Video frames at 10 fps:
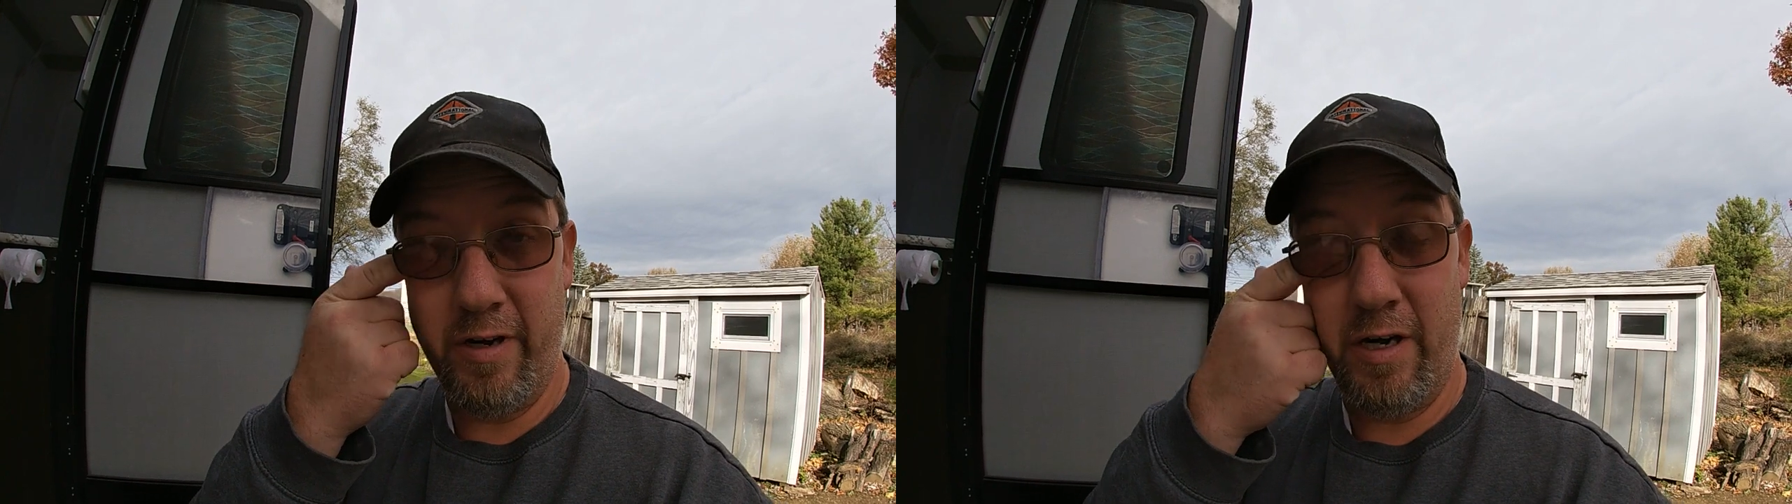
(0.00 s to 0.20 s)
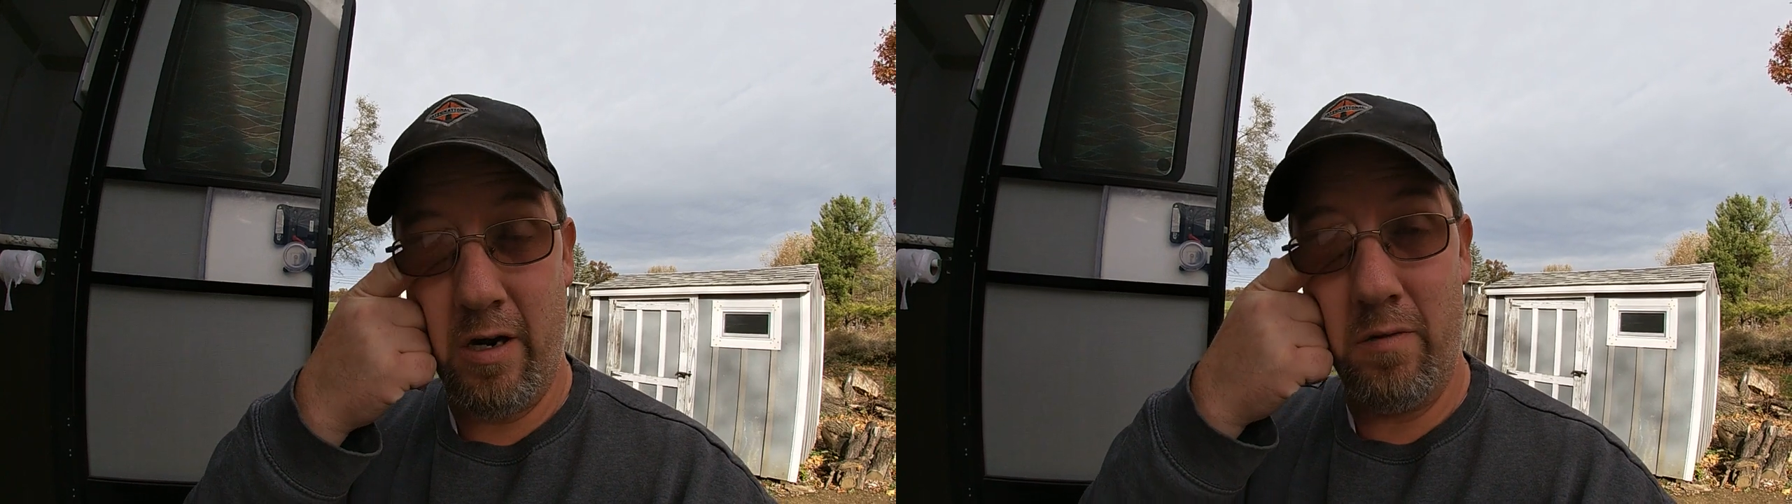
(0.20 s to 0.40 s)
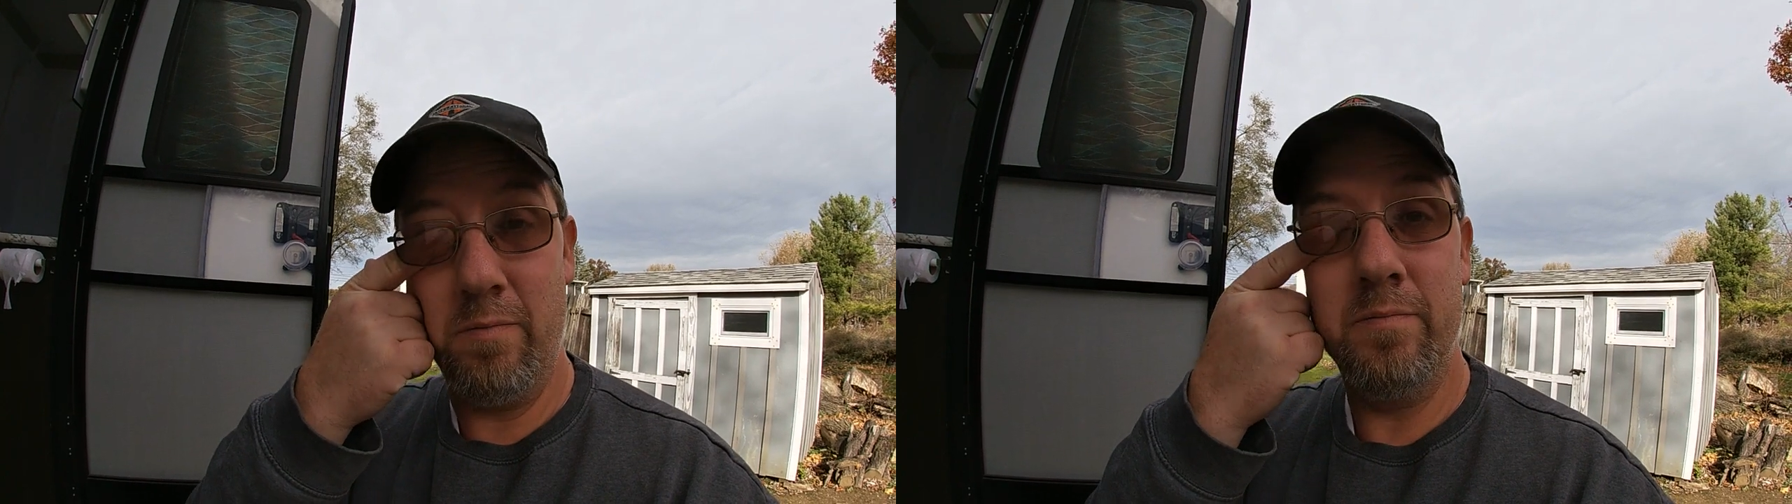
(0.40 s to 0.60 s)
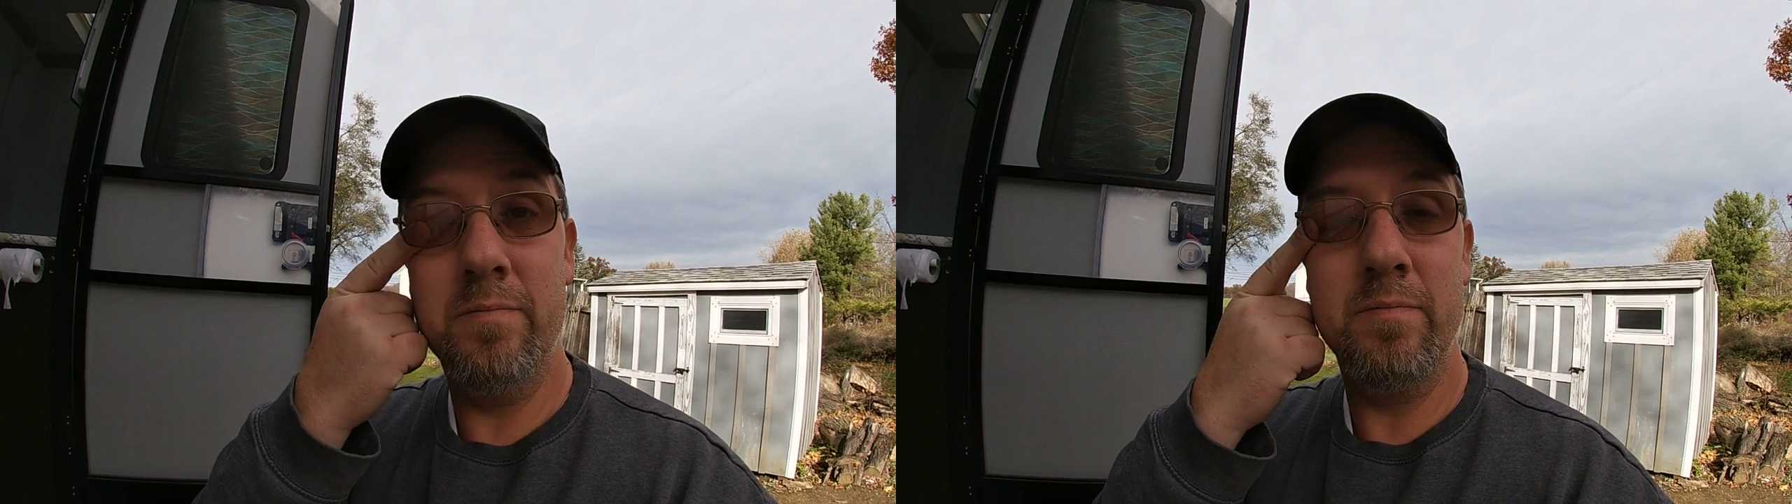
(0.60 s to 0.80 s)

video,